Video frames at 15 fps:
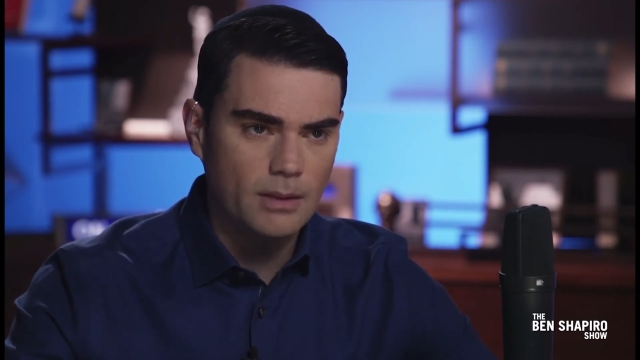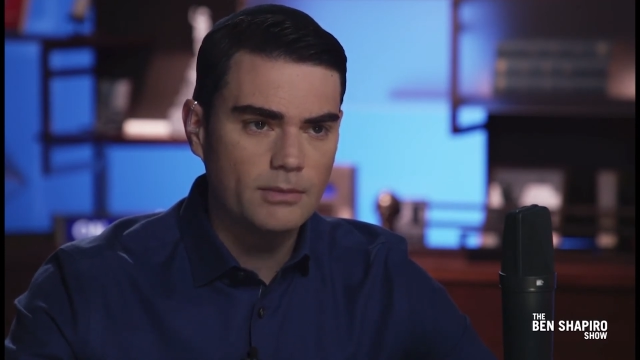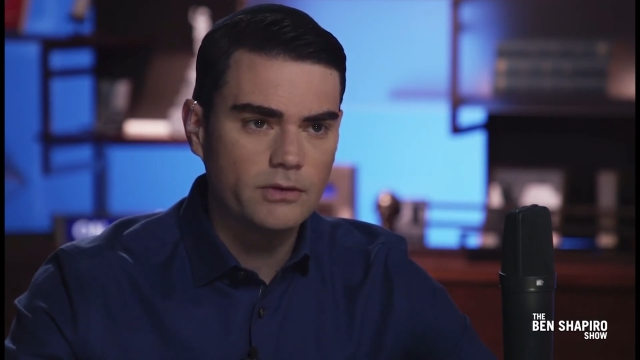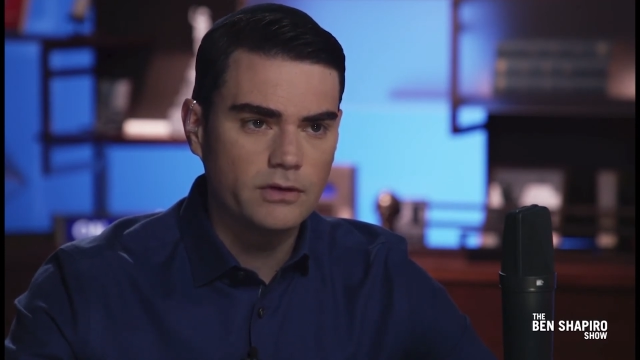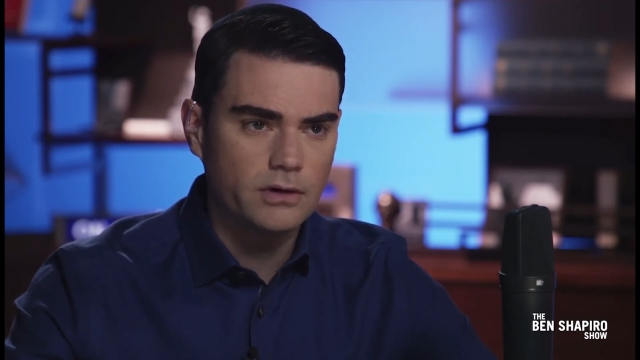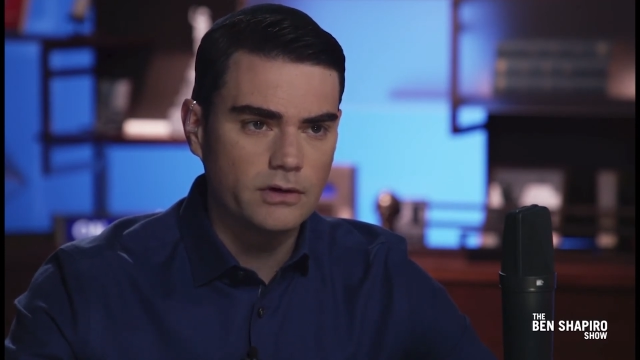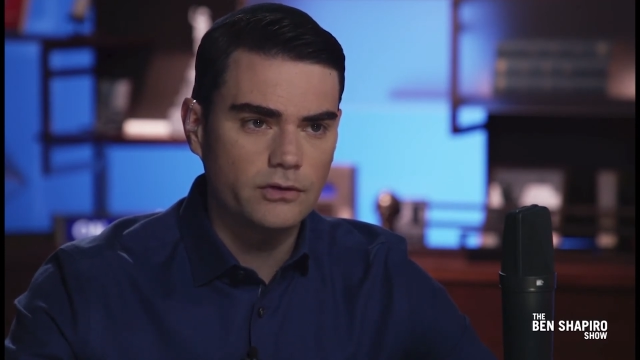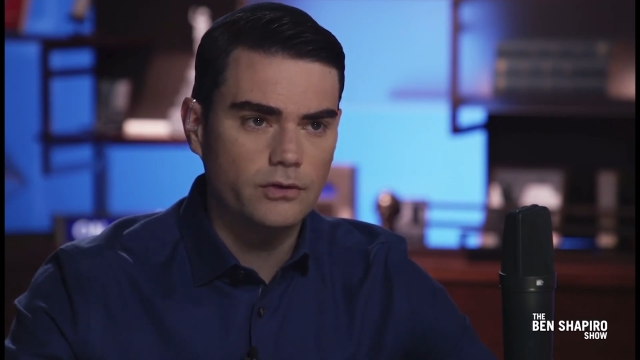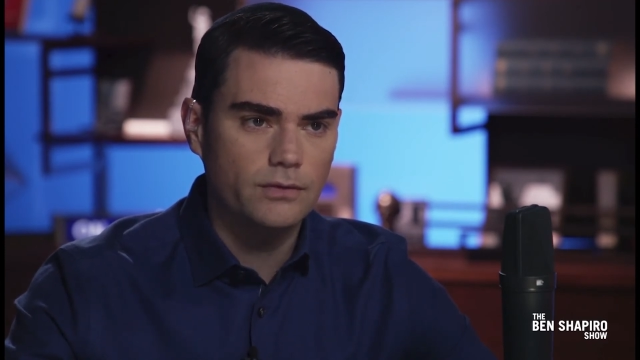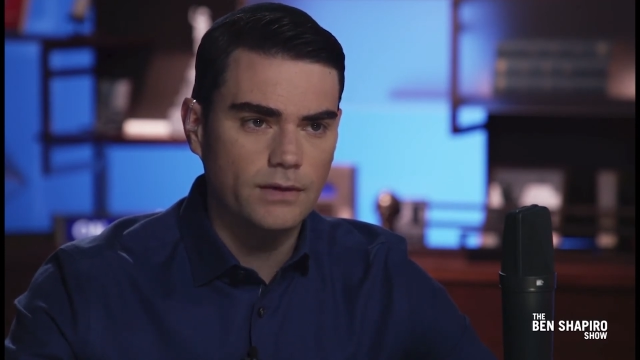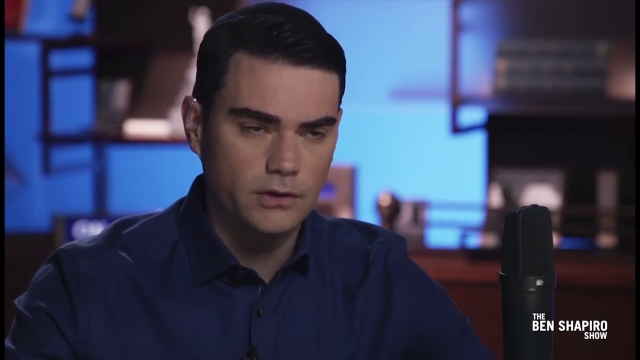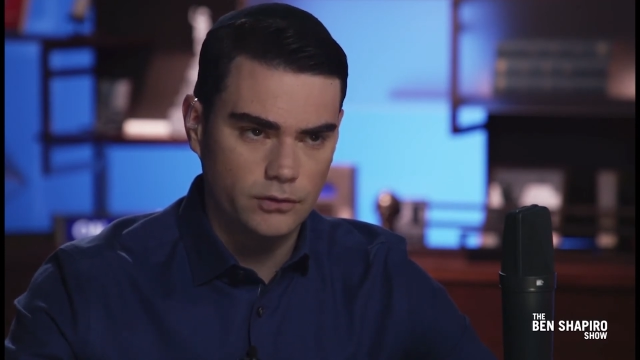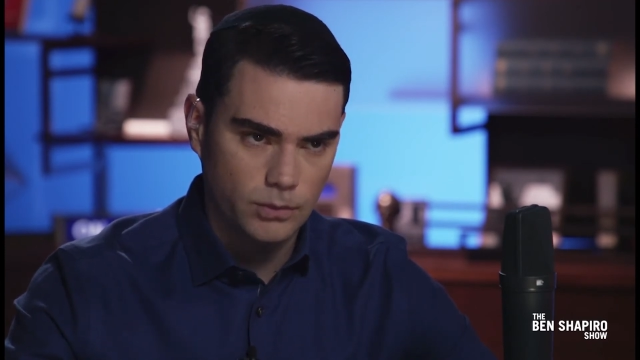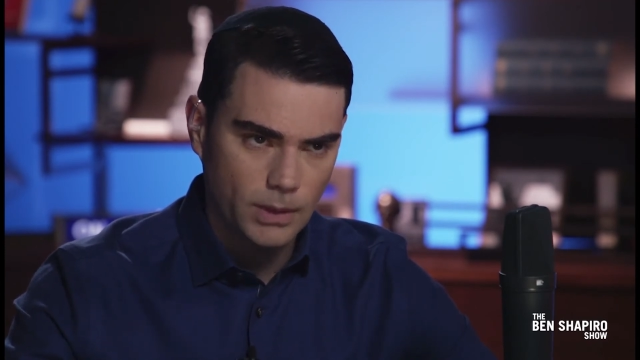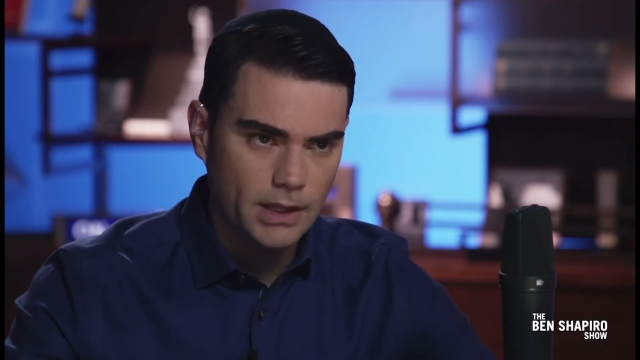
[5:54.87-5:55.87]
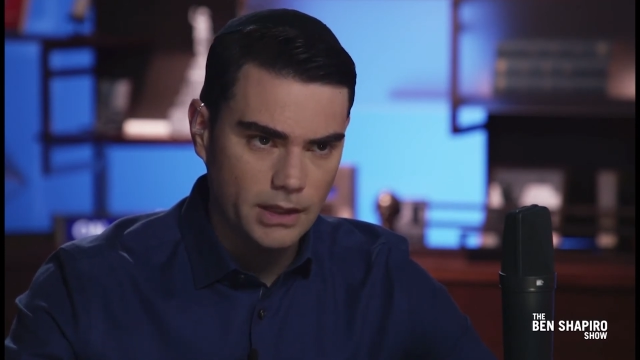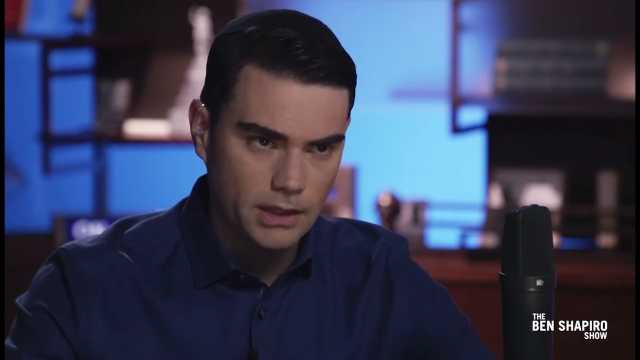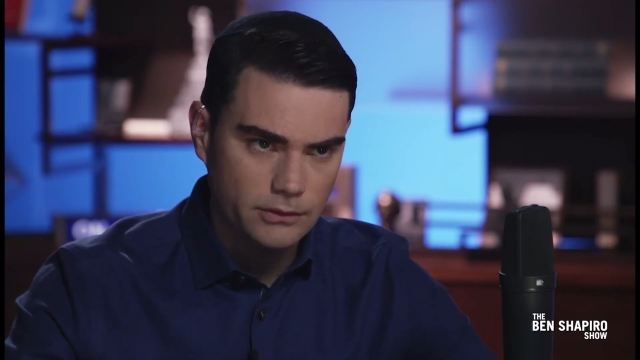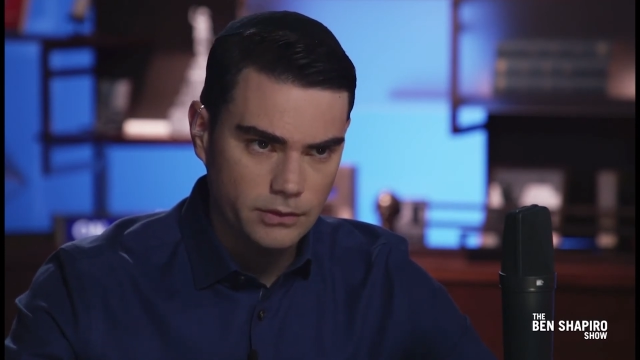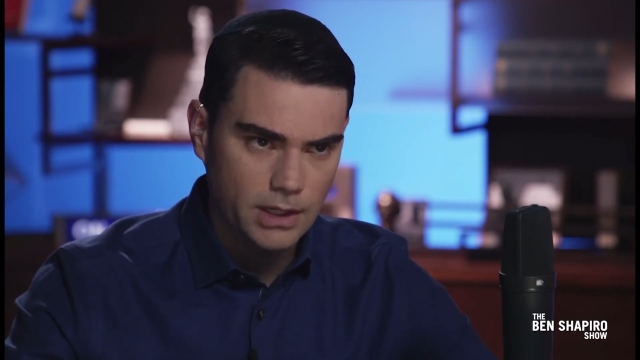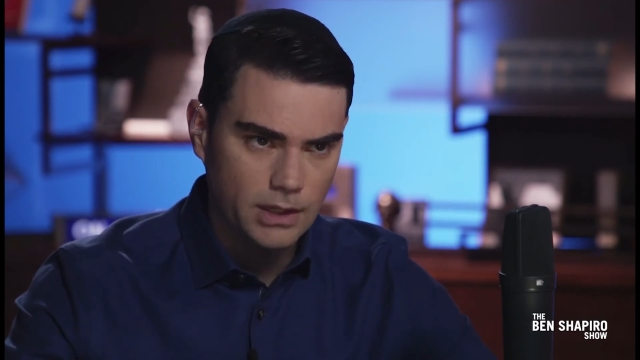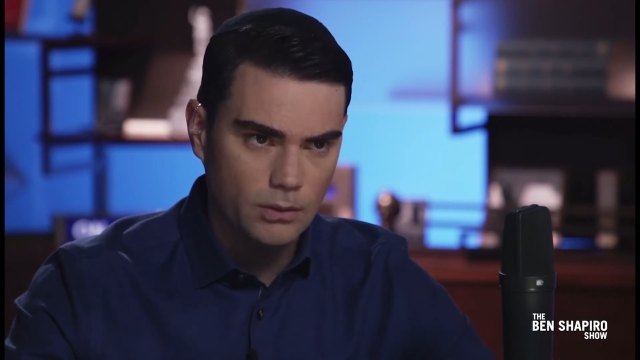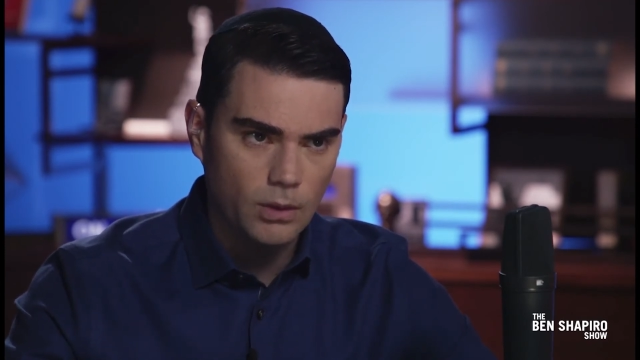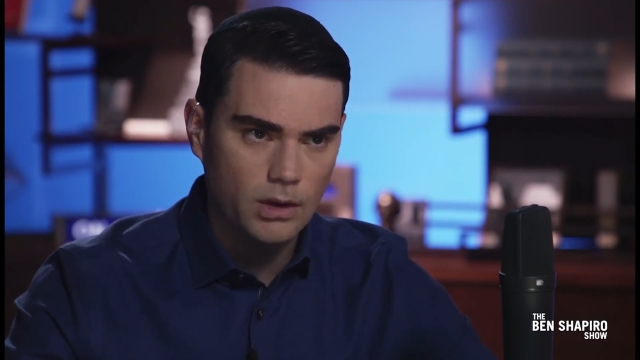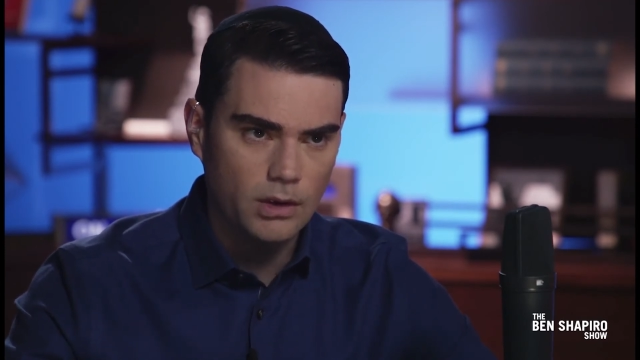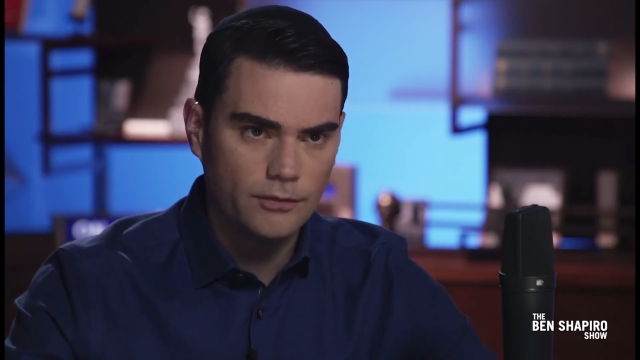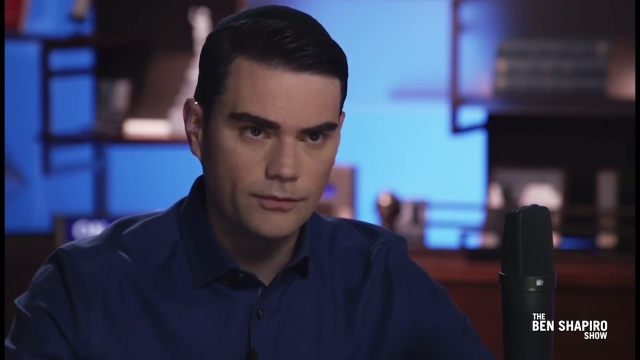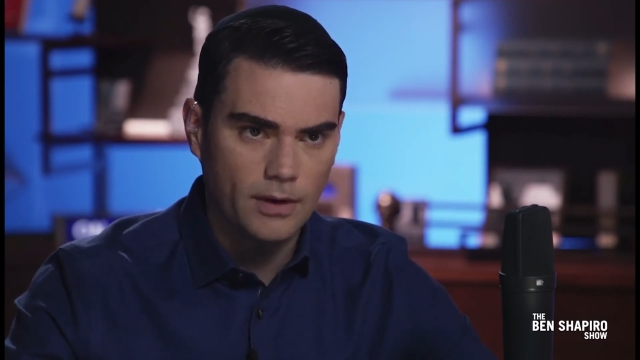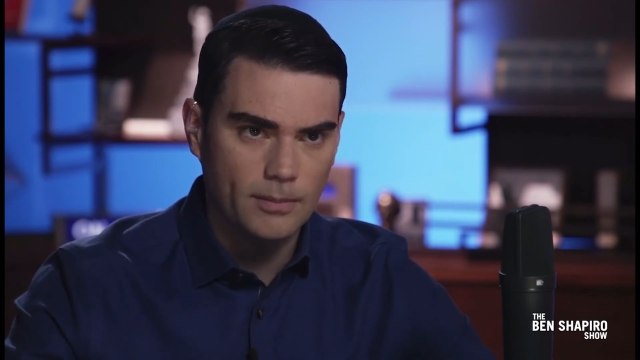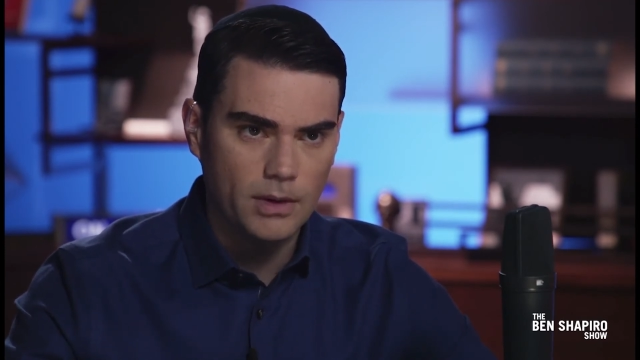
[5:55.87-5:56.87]
emissaries to Venezuela to get
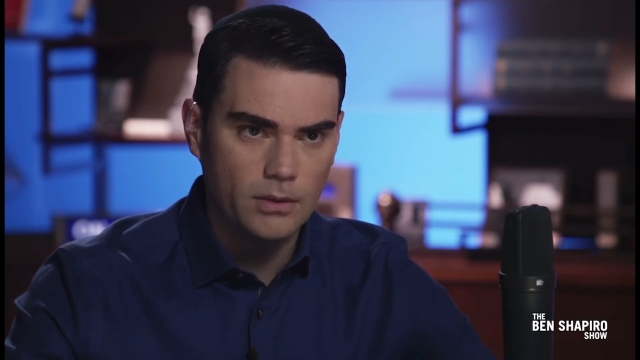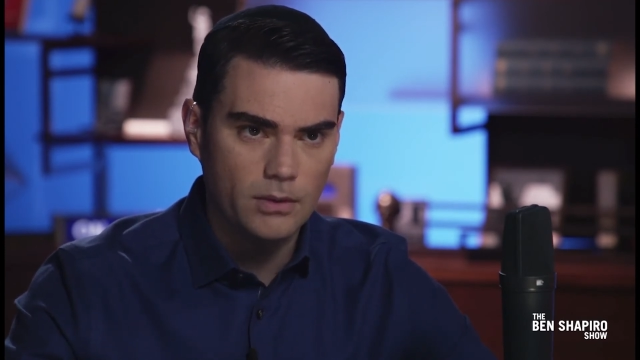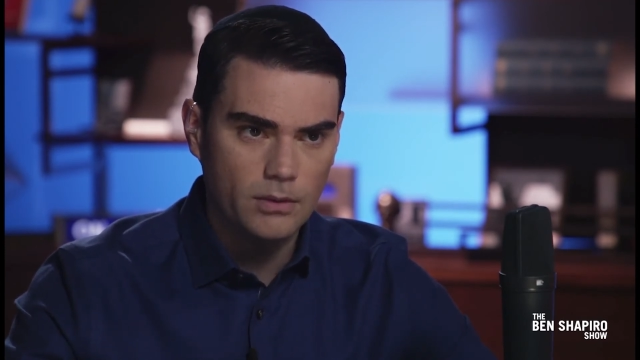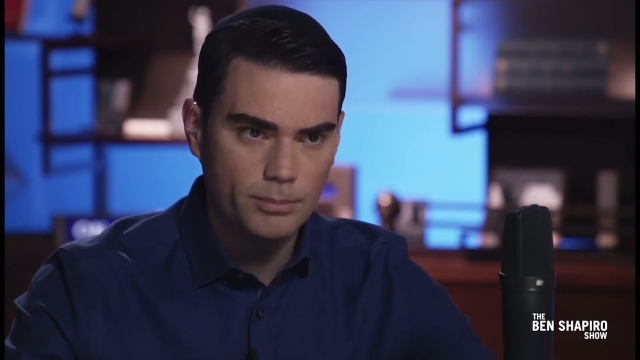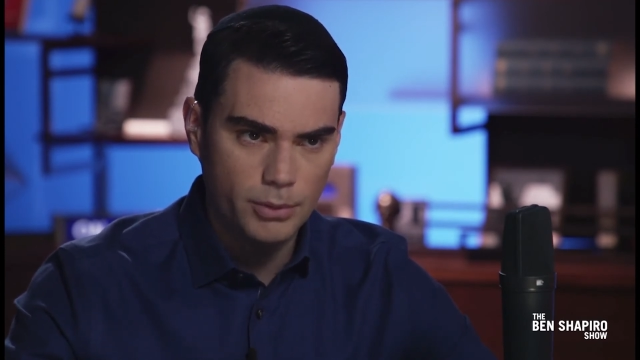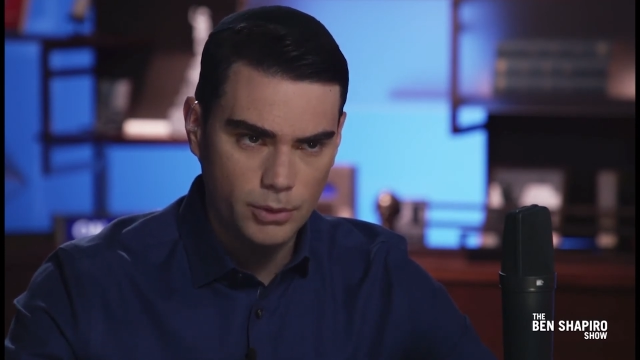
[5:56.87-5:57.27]
oil from